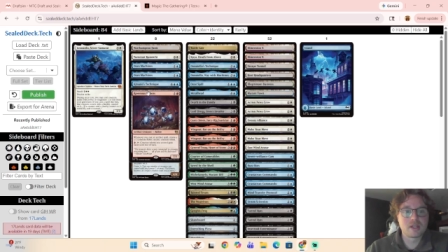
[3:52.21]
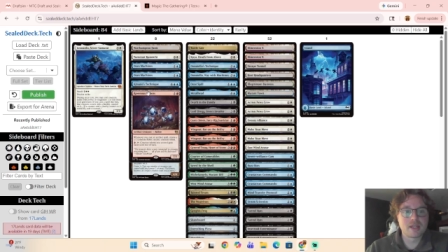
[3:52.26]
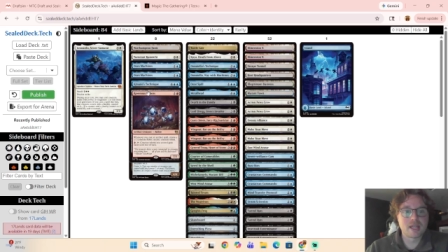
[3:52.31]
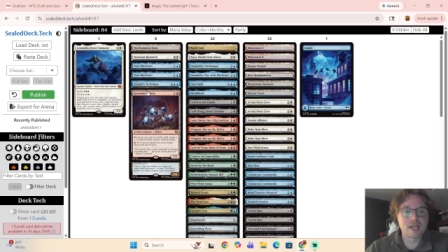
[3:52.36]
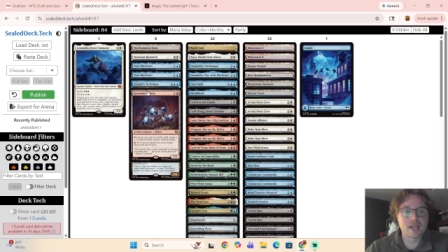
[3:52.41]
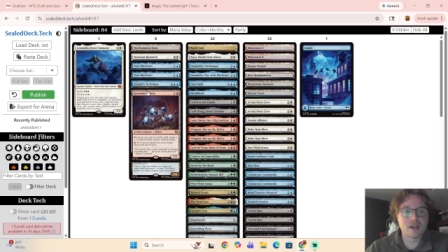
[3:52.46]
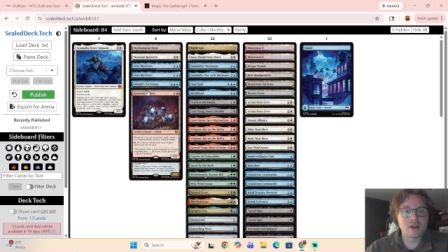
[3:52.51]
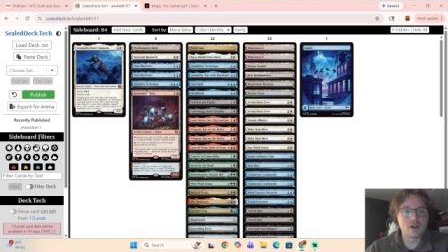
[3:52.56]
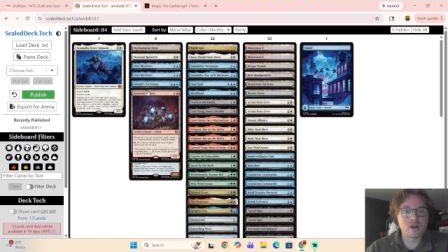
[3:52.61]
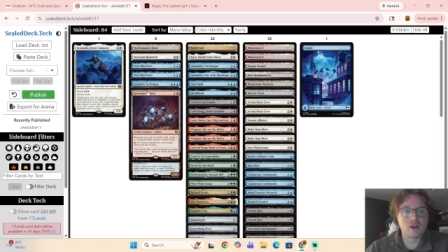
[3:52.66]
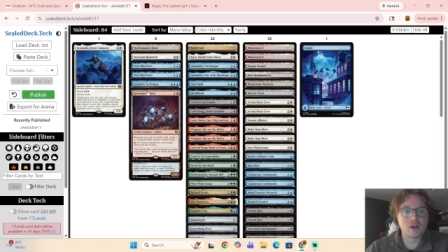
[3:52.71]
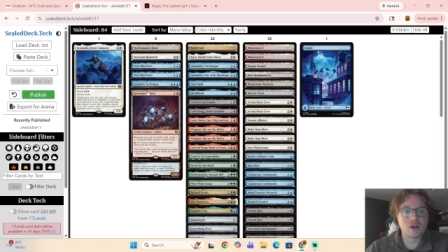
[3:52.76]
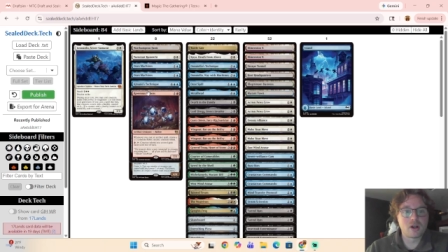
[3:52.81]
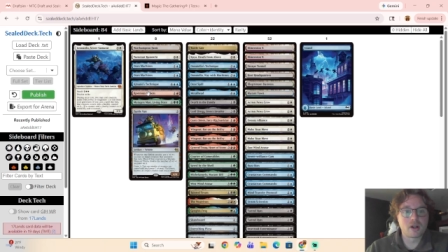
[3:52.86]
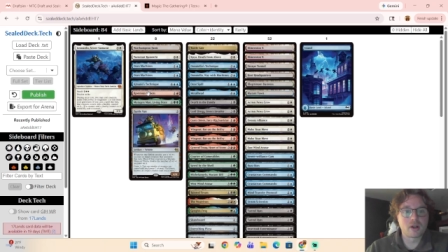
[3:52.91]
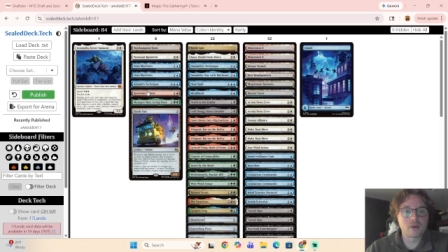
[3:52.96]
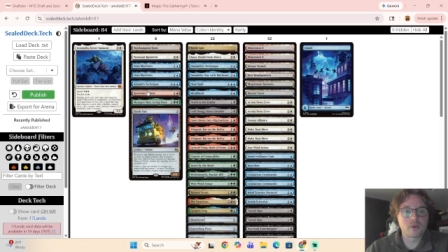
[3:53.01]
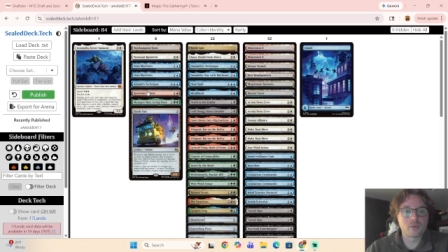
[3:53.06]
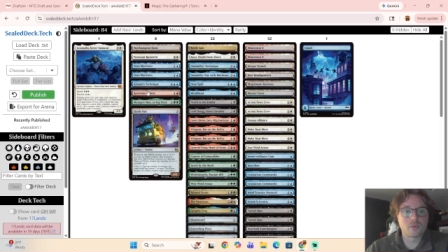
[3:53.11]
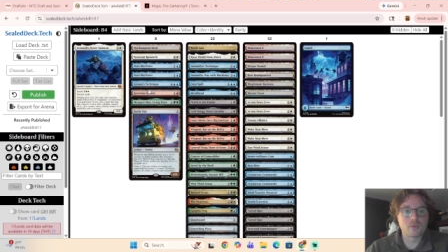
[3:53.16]
that
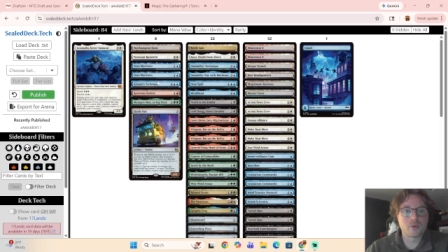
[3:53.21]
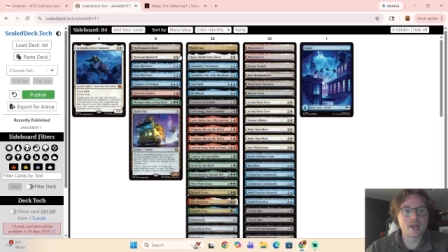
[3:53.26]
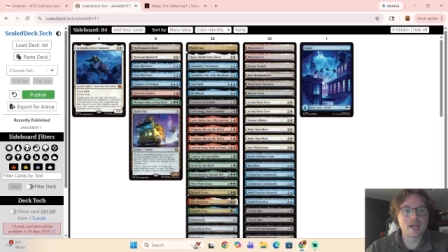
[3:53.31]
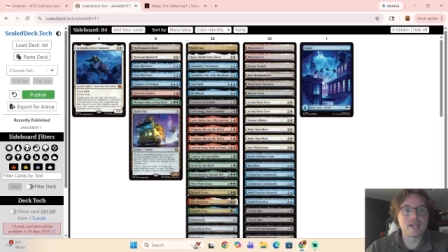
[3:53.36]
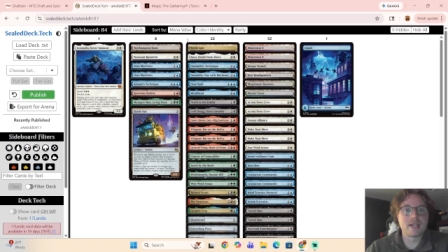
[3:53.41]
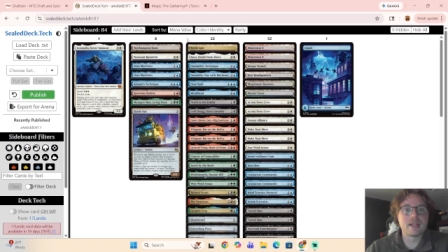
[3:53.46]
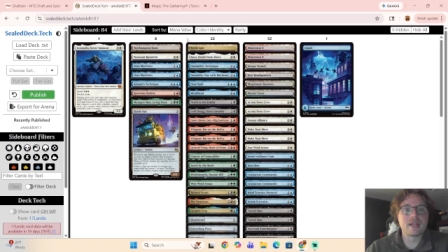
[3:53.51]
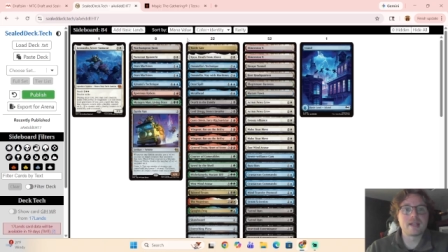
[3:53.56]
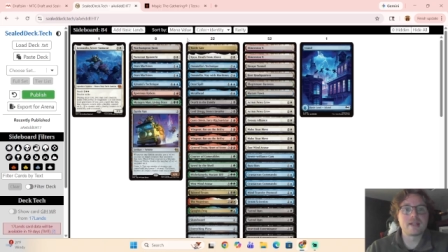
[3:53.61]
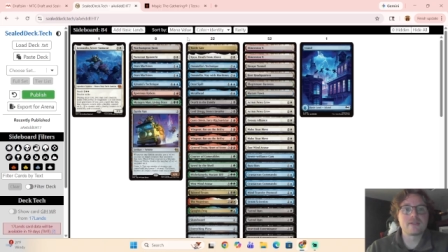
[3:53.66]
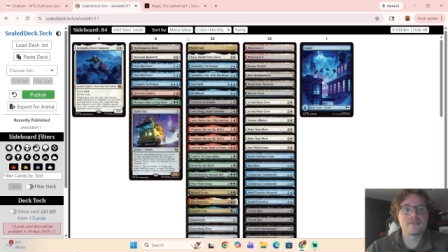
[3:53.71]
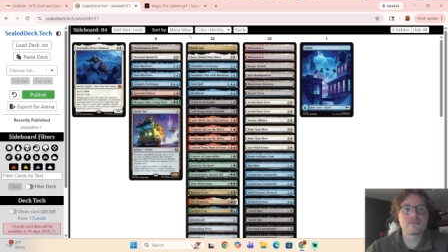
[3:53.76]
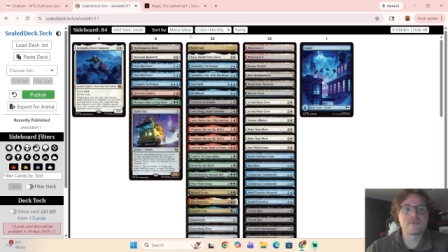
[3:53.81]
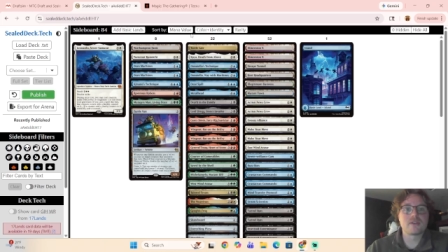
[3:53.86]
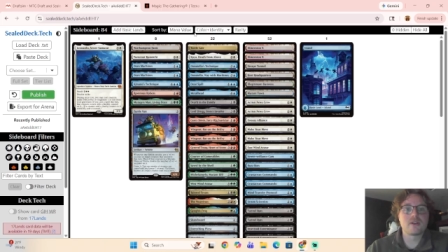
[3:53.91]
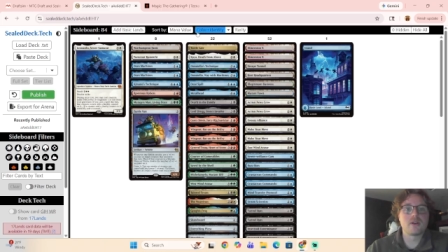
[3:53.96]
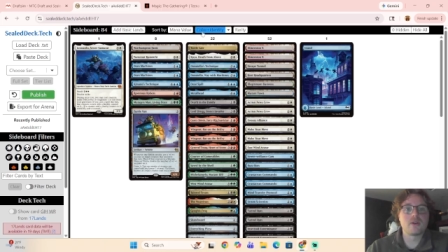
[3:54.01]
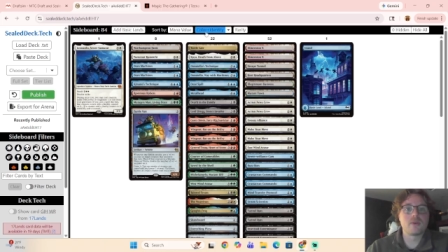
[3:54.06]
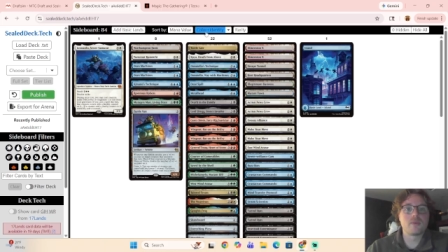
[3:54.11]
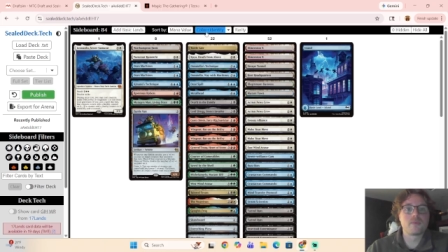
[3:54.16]
are red. And
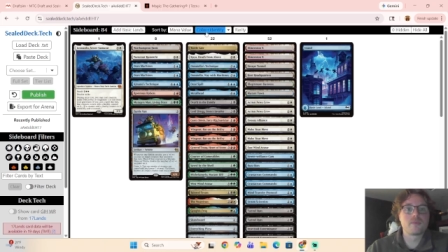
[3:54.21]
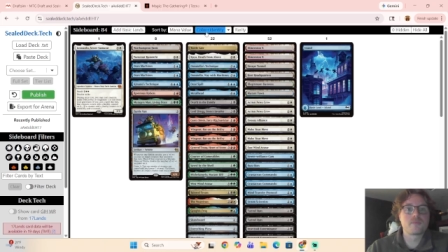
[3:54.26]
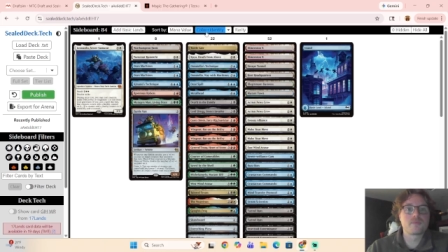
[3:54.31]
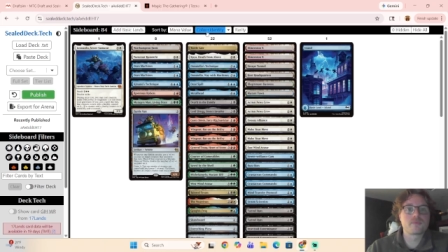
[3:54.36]
so